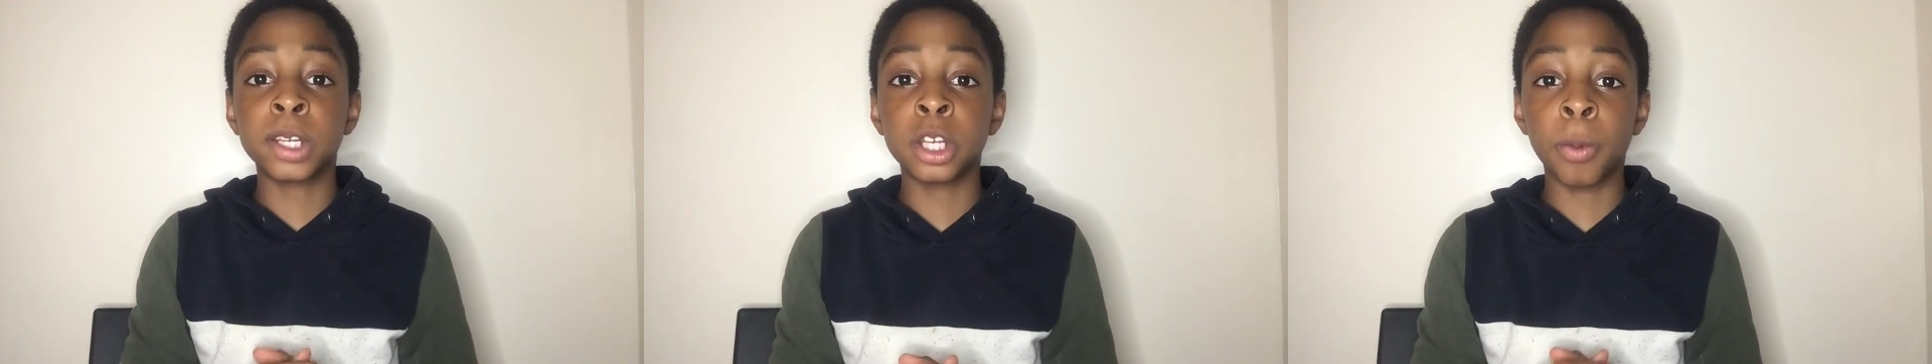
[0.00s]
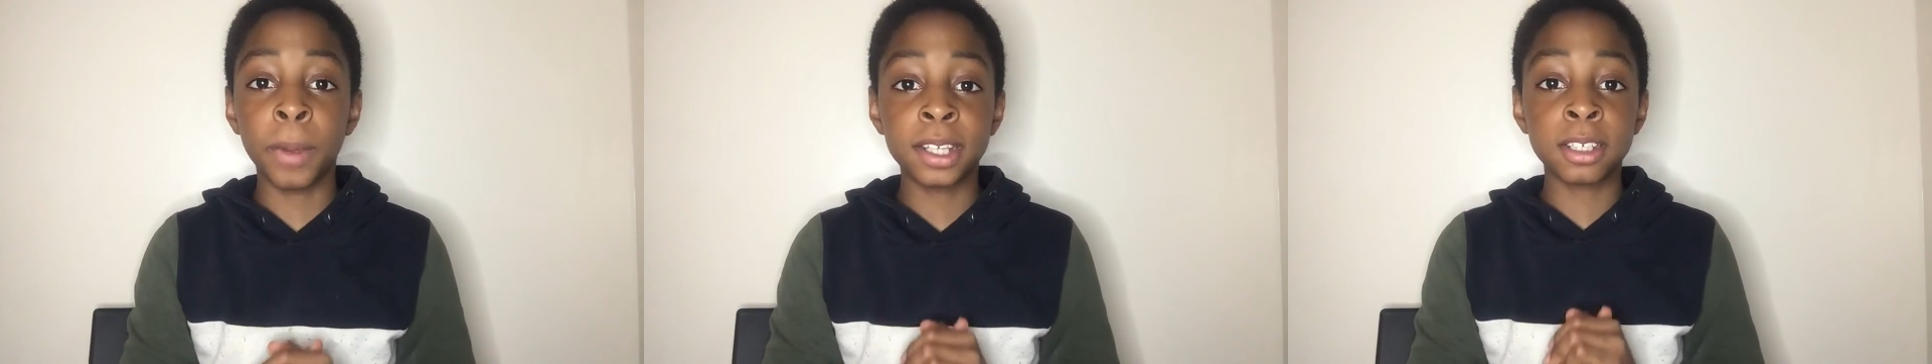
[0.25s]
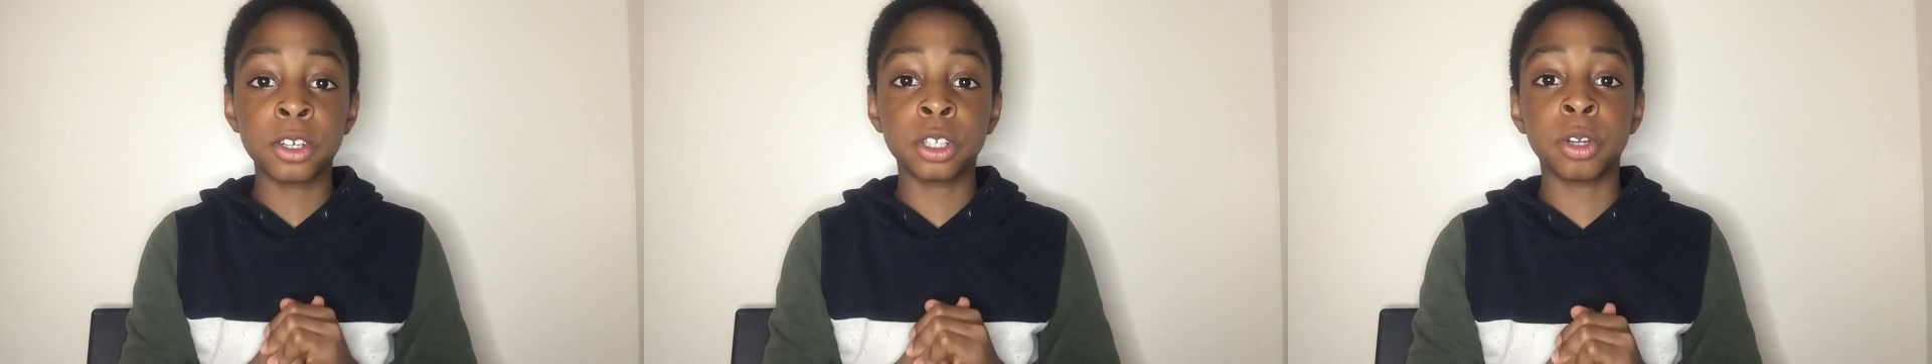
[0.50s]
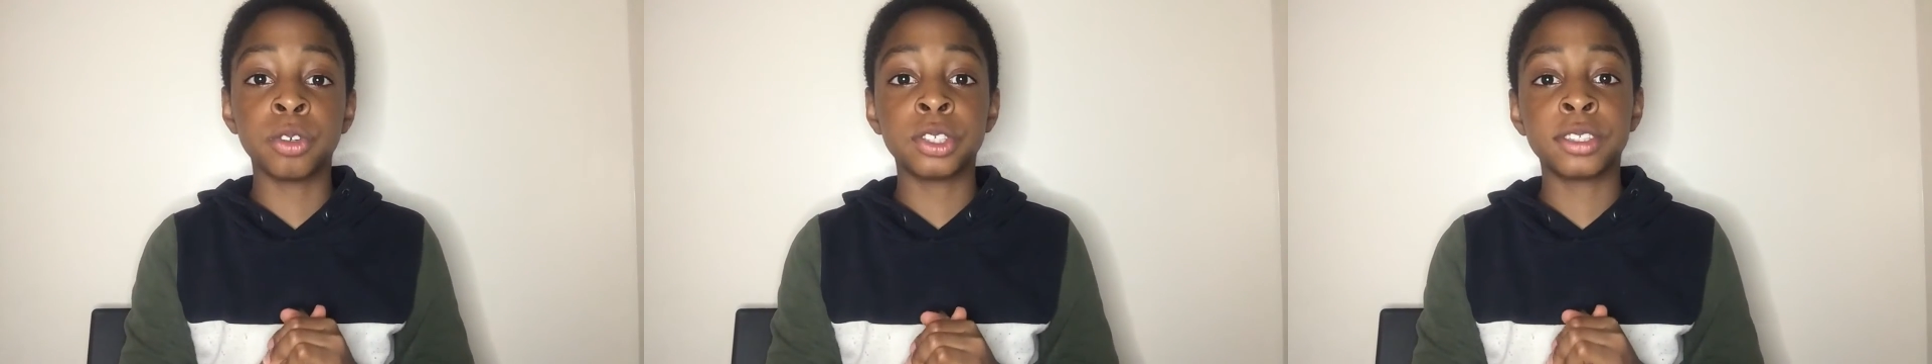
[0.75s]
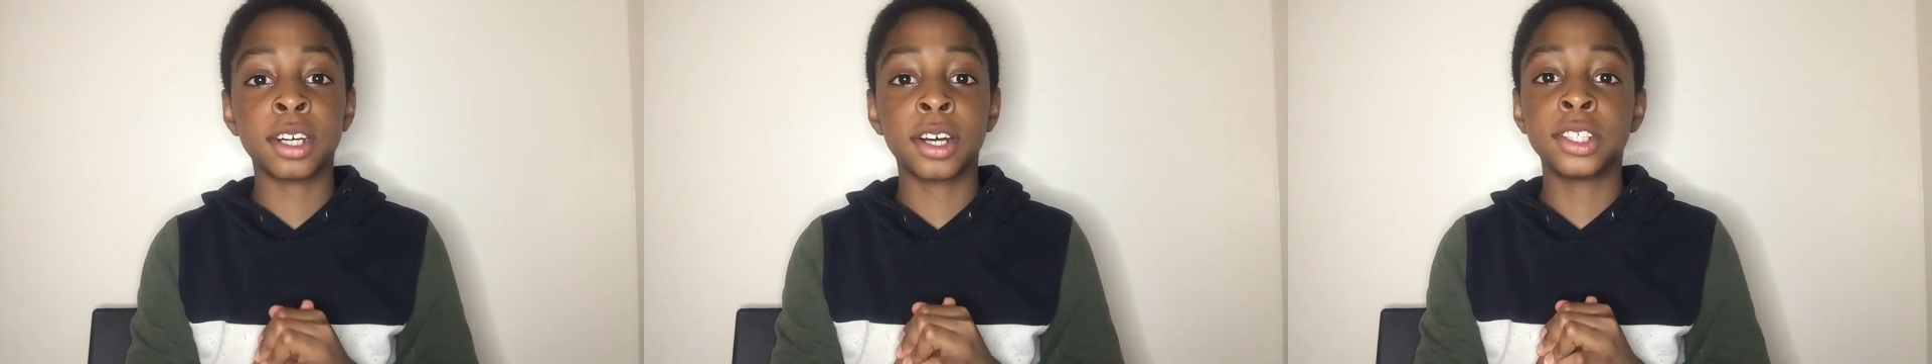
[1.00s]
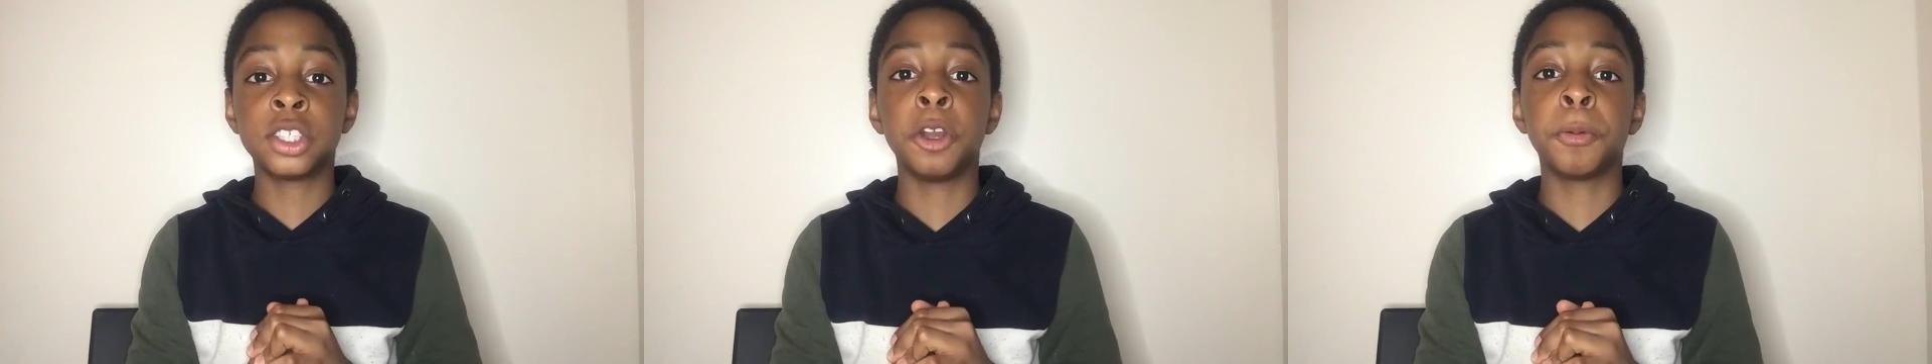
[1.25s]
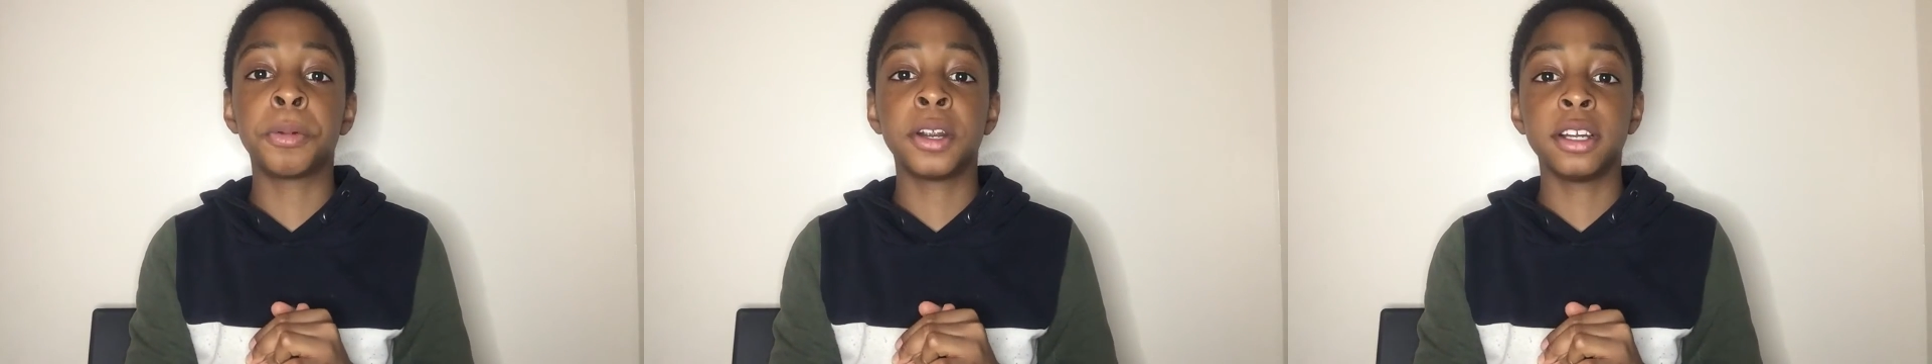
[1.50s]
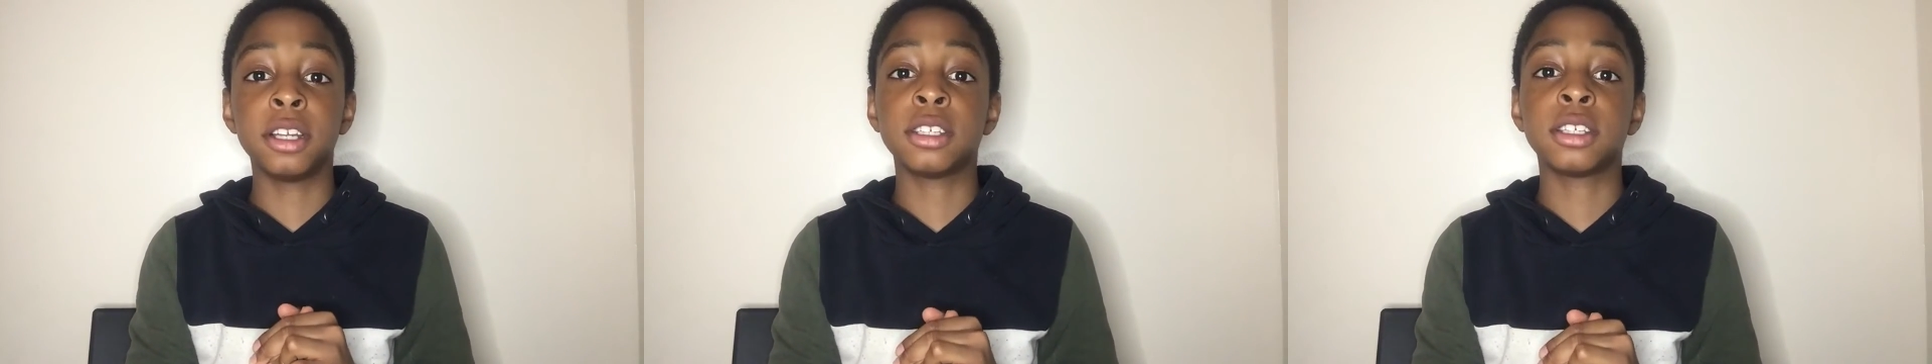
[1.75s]
when you're waiting on the Lord to answer your
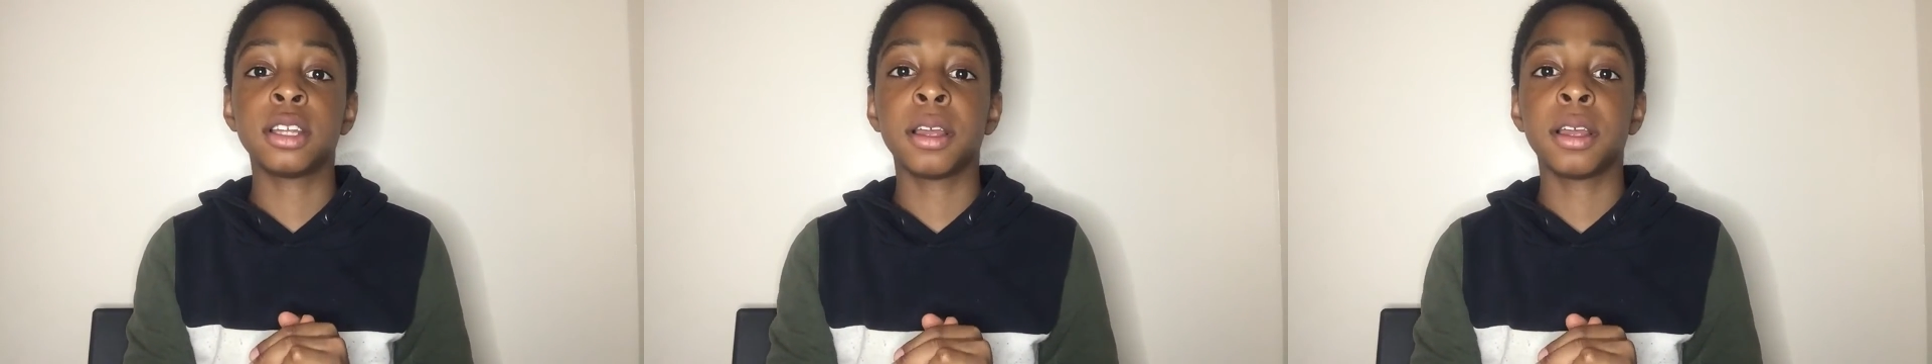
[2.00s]
prayers.